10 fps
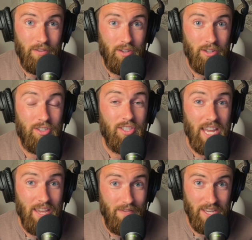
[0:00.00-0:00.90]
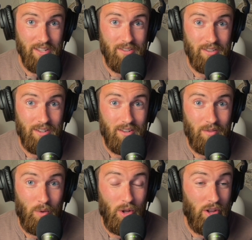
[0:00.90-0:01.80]
savings.
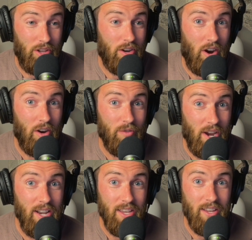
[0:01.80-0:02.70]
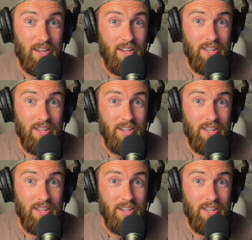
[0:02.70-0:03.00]
Well, you're already,